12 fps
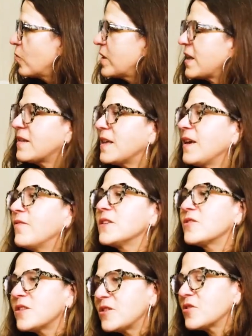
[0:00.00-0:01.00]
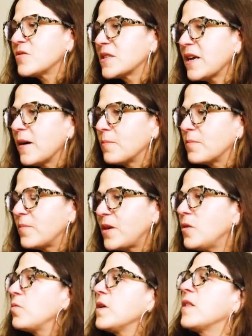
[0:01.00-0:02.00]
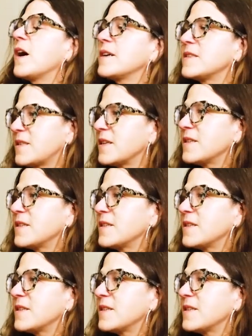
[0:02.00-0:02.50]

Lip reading: when that thing eventually shows up, you realize